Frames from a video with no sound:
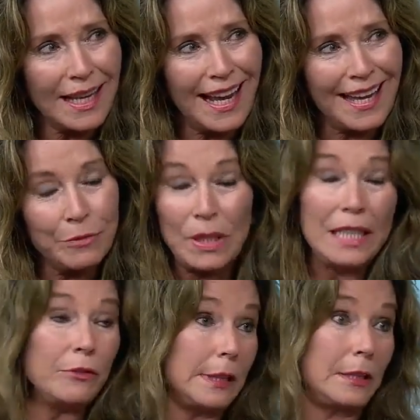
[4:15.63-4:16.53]
And we
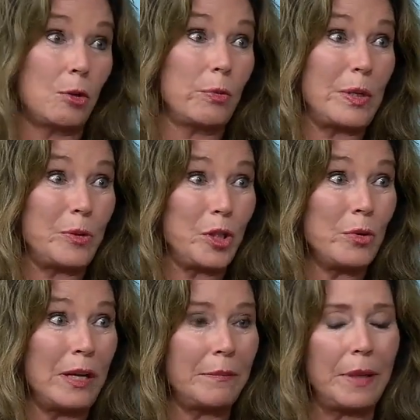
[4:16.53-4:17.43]
didn't really know what we were
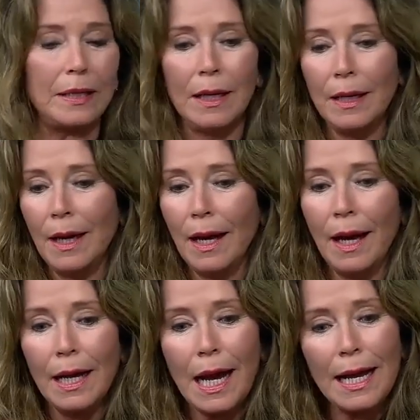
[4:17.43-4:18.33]
doing, but
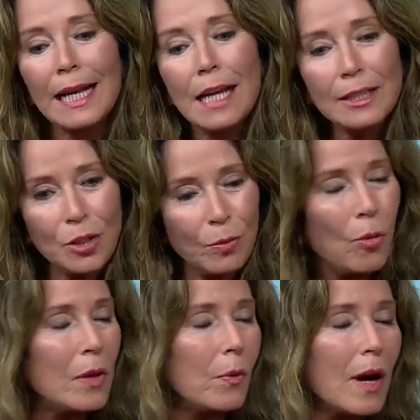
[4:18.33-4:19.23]
I got to the
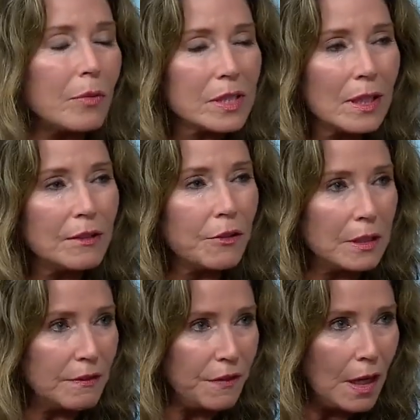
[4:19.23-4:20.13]
point where I was not
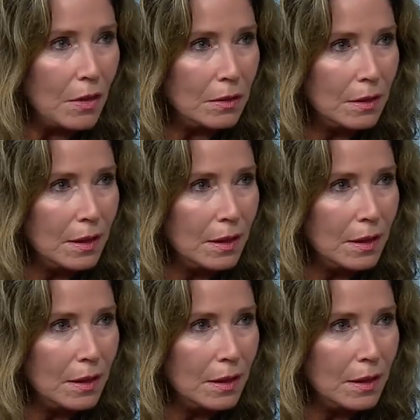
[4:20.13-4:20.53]
afraid to fail